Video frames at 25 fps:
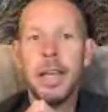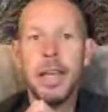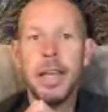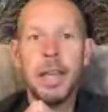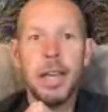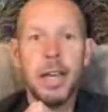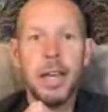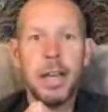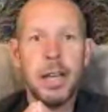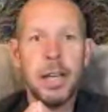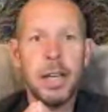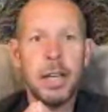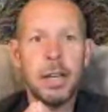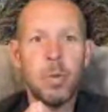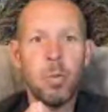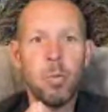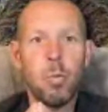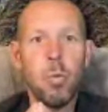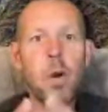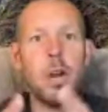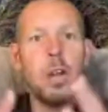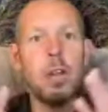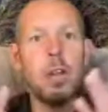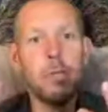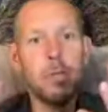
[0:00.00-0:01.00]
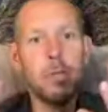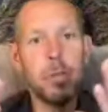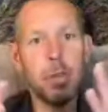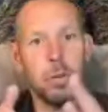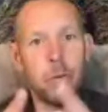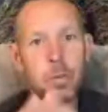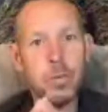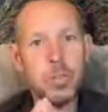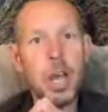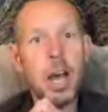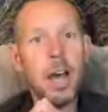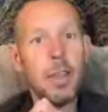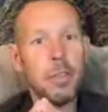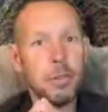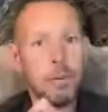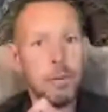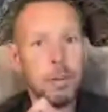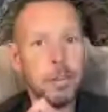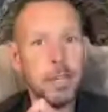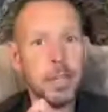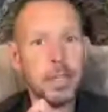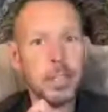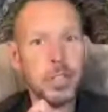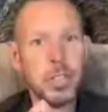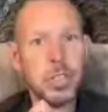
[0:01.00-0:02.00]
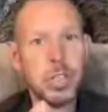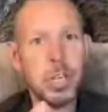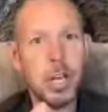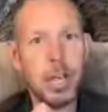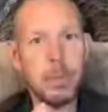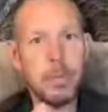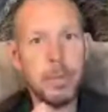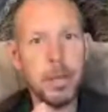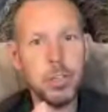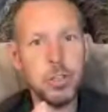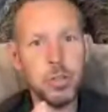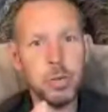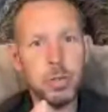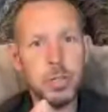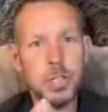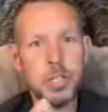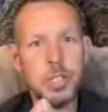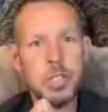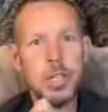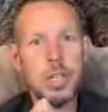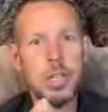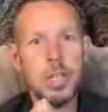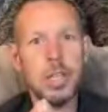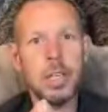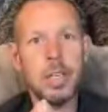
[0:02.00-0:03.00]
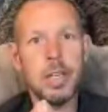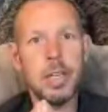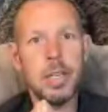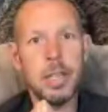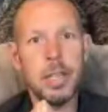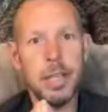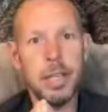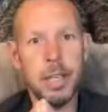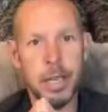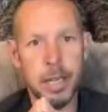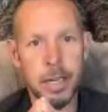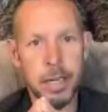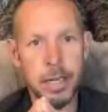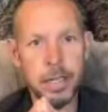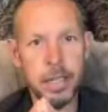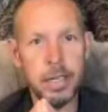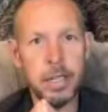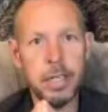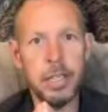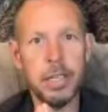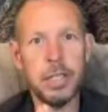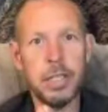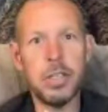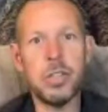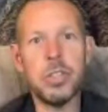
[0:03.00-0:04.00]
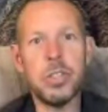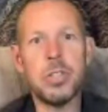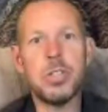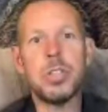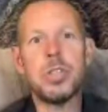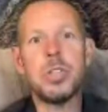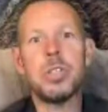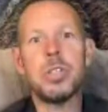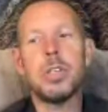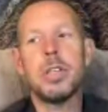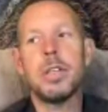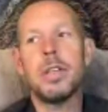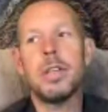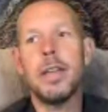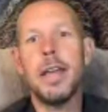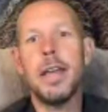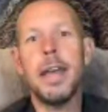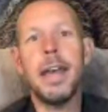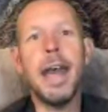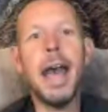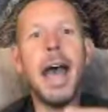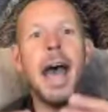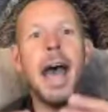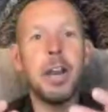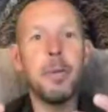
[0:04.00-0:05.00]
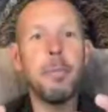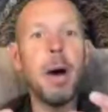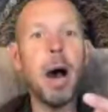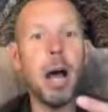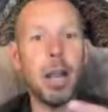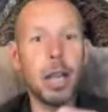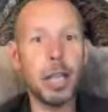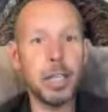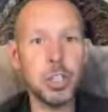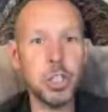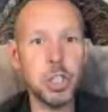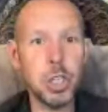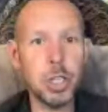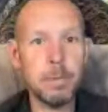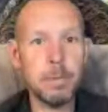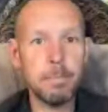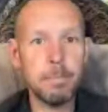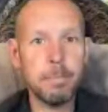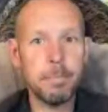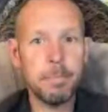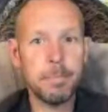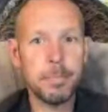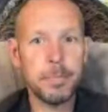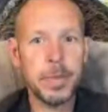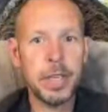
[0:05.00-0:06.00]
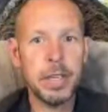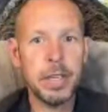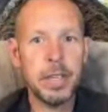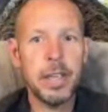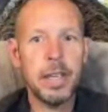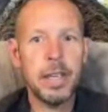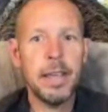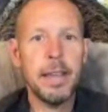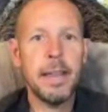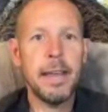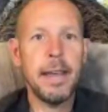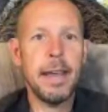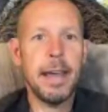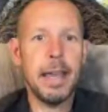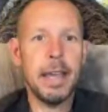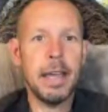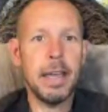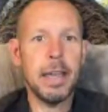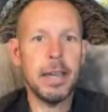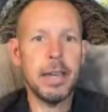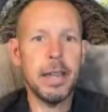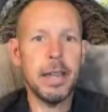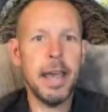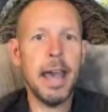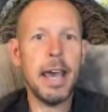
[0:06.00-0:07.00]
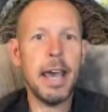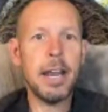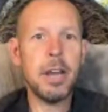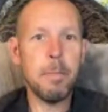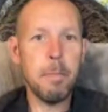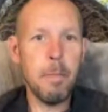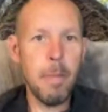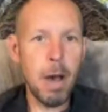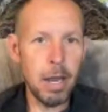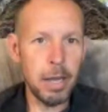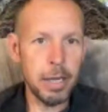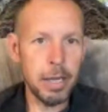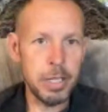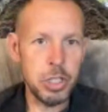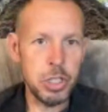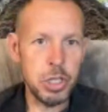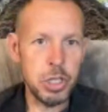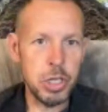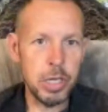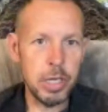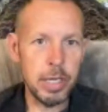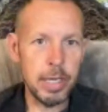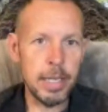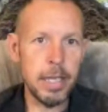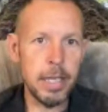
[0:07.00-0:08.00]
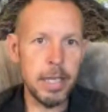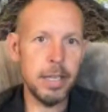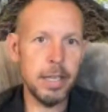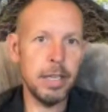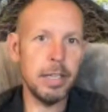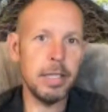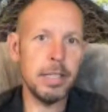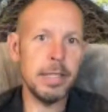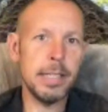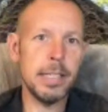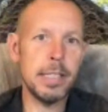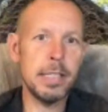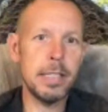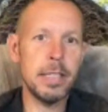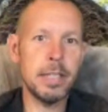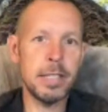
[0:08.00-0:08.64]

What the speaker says: One of those other things that I'm interested in is etymology. And etymology is the